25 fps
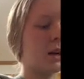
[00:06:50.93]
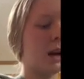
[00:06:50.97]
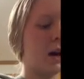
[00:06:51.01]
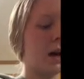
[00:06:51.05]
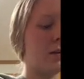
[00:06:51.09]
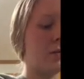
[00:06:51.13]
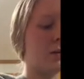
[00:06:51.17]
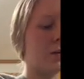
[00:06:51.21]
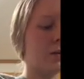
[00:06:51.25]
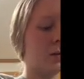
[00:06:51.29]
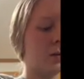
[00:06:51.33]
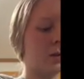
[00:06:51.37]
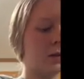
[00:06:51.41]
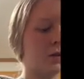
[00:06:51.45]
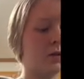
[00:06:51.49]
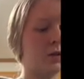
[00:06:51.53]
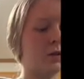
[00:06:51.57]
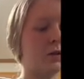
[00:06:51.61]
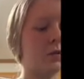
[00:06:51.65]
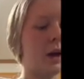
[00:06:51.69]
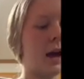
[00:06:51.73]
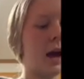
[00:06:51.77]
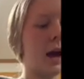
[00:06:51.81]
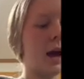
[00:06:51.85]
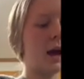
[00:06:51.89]
I'm going
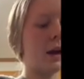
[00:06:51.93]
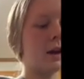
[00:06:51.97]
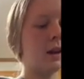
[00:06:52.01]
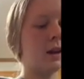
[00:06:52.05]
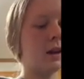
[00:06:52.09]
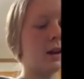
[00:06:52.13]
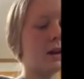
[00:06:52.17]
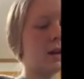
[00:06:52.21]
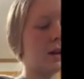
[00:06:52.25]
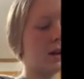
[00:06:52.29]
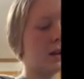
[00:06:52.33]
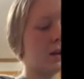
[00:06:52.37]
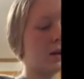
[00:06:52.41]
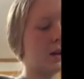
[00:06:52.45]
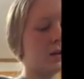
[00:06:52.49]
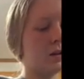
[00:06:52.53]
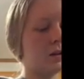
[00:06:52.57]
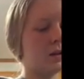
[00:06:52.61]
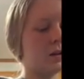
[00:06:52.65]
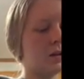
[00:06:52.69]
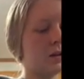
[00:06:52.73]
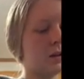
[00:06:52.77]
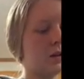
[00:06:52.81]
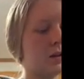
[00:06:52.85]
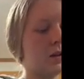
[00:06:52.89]
to add in
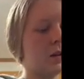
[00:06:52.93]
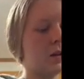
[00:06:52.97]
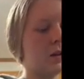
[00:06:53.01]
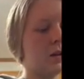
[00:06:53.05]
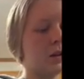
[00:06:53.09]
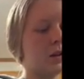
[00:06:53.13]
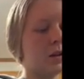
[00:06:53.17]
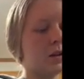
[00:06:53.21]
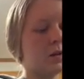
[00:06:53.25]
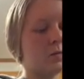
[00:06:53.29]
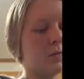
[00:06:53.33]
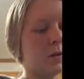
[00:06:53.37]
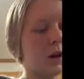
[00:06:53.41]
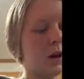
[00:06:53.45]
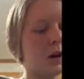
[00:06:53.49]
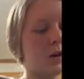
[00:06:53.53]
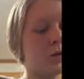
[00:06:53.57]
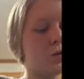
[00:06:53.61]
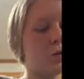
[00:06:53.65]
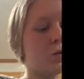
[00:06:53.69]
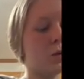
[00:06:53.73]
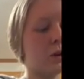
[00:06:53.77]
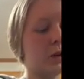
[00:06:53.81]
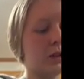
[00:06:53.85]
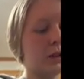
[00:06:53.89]
my
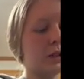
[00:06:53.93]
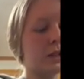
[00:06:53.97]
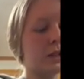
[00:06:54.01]
1